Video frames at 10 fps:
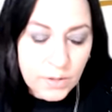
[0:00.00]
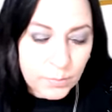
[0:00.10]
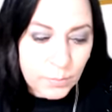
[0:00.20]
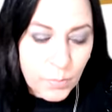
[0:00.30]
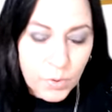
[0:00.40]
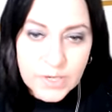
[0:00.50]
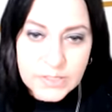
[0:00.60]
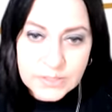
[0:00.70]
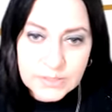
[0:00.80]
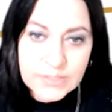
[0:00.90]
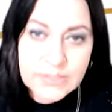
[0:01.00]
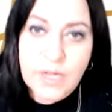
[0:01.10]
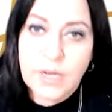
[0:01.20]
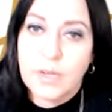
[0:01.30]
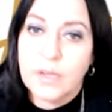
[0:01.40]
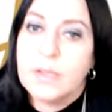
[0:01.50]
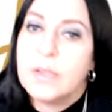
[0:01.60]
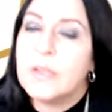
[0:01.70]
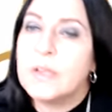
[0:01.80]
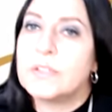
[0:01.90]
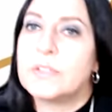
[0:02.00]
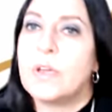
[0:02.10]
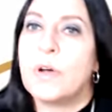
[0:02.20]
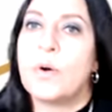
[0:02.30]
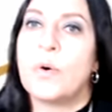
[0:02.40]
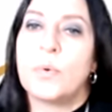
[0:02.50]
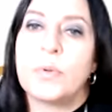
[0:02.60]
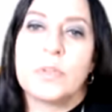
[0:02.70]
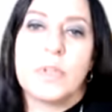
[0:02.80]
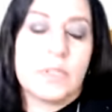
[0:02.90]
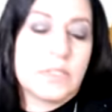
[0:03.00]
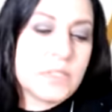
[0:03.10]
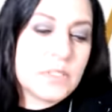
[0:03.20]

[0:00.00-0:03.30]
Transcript: through Morris and into Seneca. So it's